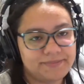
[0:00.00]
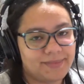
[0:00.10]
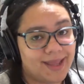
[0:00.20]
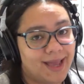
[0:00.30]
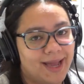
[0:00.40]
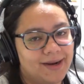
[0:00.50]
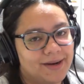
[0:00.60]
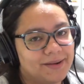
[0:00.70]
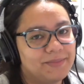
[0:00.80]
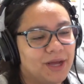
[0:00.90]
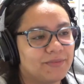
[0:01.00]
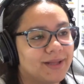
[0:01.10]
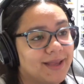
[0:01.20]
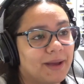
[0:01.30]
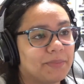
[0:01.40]
I don't know. I'm not
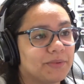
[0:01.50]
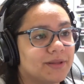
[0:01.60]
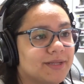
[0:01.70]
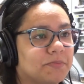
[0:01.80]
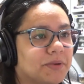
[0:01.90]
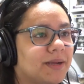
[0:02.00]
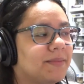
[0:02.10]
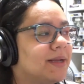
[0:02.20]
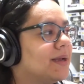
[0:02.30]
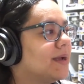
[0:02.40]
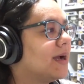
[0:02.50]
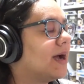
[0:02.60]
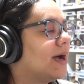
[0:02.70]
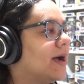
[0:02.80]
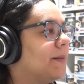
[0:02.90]
really happy with the spree.
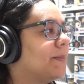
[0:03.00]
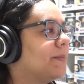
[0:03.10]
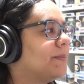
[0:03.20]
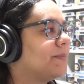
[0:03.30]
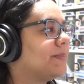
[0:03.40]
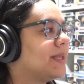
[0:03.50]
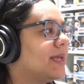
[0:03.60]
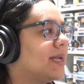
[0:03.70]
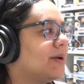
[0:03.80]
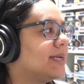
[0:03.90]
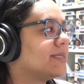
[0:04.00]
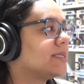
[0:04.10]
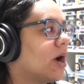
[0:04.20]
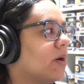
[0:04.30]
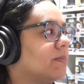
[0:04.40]
Anyway,
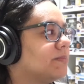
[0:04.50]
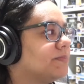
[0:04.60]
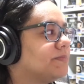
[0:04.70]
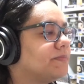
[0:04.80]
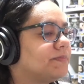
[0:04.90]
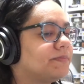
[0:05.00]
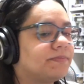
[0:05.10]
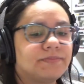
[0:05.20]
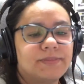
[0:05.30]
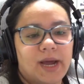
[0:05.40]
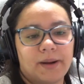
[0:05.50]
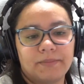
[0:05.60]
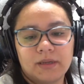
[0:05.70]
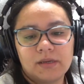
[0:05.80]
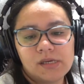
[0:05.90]
so yeah,
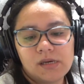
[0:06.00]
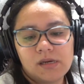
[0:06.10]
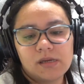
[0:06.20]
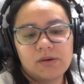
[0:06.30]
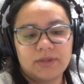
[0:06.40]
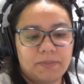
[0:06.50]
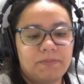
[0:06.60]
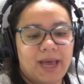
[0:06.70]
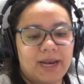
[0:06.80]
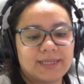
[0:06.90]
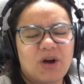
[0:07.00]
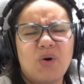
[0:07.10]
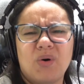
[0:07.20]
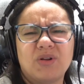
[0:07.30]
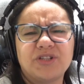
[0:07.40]
it was a badass.
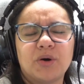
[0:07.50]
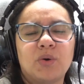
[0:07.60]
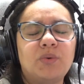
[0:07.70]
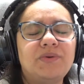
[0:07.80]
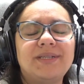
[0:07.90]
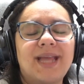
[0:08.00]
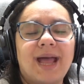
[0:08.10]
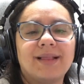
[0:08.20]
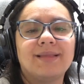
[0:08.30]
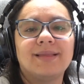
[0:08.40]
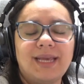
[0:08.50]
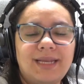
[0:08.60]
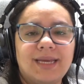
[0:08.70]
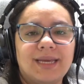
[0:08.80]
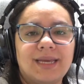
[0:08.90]
Oh, also, who was that
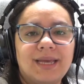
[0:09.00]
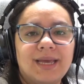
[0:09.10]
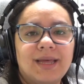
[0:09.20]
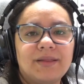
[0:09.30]
lady that